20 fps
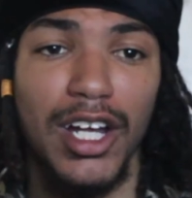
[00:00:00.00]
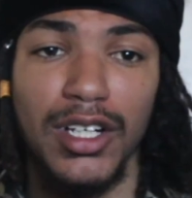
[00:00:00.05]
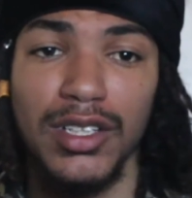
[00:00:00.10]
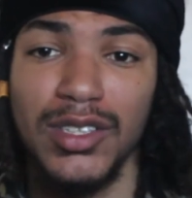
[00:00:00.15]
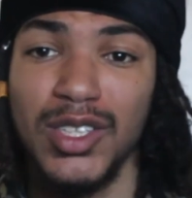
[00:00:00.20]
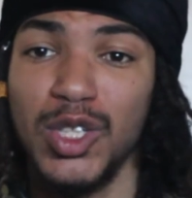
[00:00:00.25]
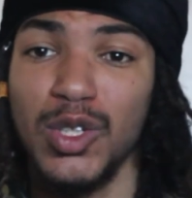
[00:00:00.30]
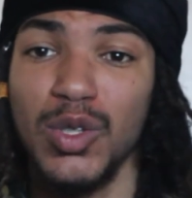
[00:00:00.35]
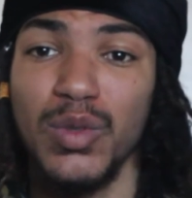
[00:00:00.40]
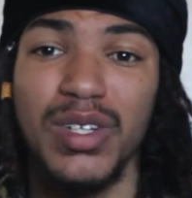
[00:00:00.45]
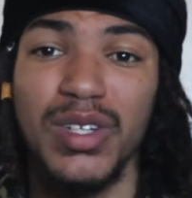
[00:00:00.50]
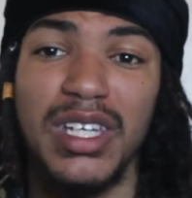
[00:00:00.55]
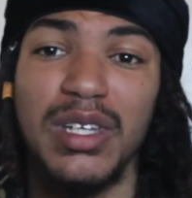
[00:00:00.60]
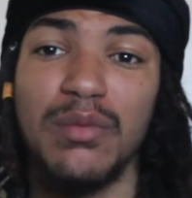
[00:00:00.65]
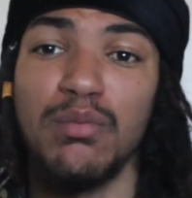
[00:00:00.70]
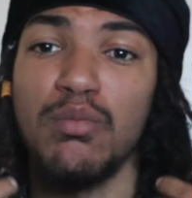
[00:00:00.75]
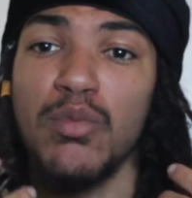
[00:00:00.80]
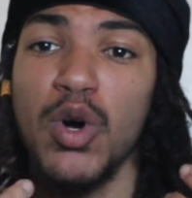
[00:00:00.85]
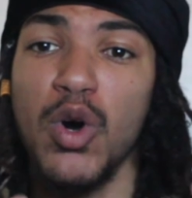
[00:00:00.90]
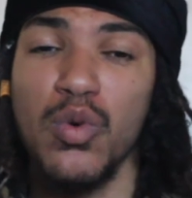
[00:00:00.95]
to
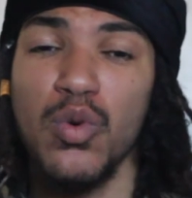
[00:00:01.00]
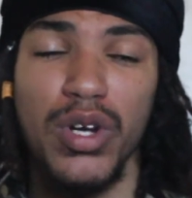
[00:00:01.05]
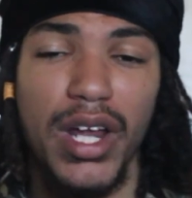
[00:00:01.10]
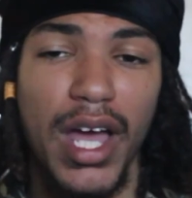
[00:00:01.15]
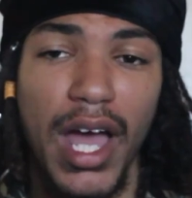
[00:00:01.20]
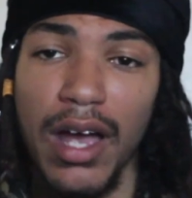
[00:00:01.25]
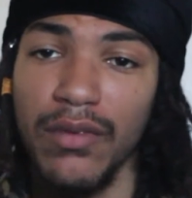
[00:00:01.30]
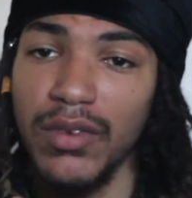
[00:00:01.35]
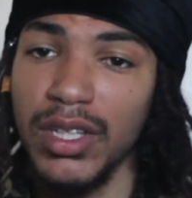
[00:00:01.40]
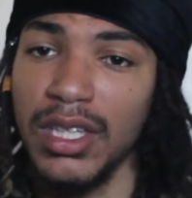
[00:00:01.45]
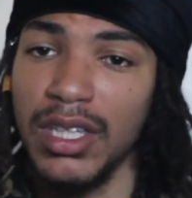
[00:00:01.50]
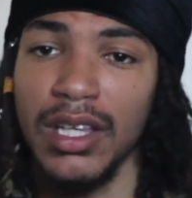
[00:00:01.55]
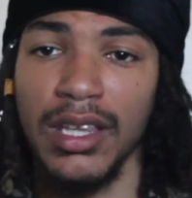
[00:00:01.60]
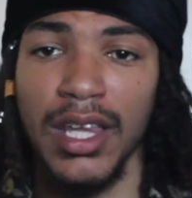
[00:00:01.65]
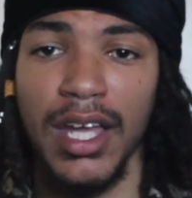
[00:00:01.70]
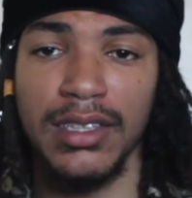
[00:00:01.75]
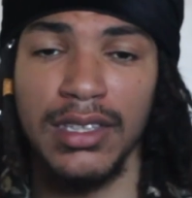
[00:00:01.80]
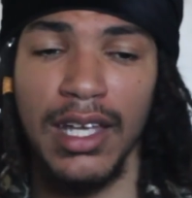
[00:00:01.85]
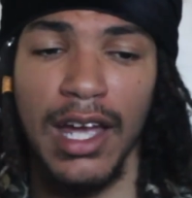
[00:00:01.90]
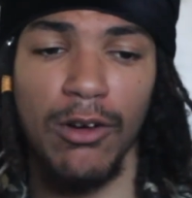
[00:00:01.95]
emote, everything
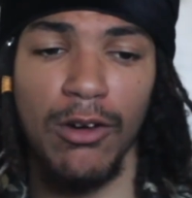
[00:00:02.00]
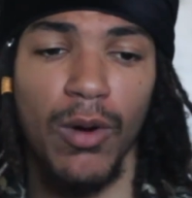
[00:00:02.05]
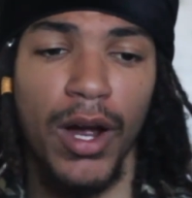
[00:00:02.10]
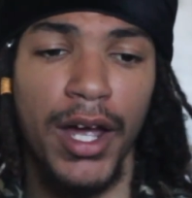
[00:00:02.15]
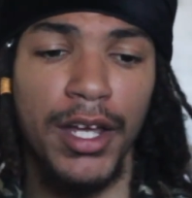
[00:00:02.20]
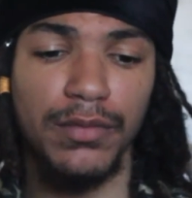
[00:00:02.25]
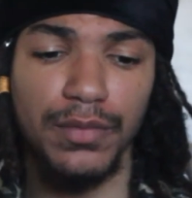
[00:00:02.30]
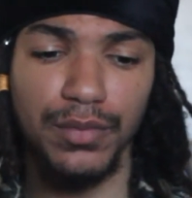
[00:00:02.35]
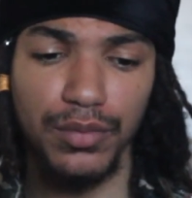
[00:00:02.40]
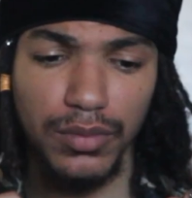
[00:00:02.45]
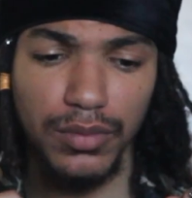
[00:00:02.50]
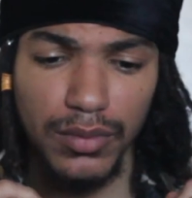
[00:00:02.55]
like that, right?